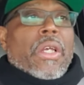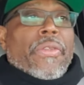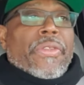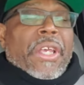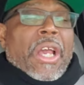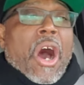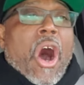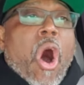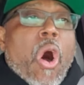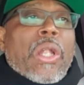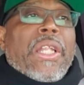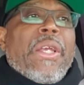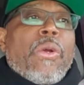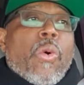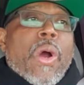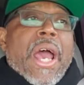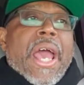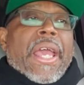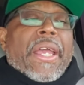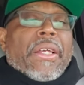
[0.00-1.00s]
The only
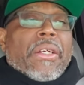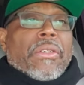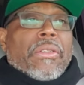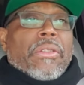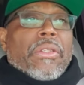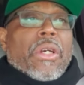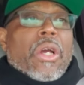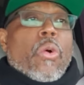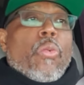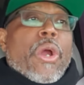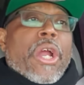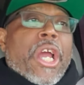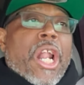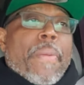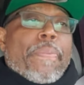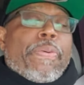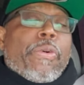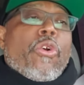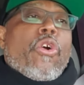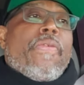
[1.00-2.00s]
way we're going
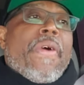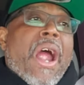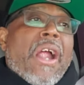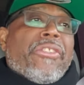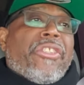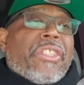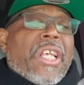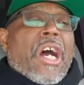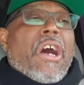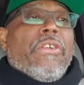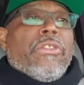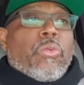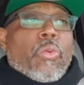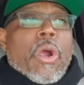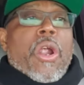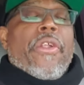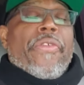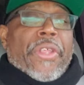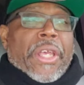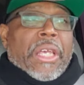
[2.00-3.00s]
to prove ourselves
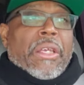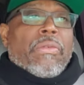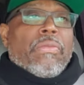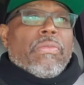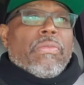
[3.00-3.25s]
worthy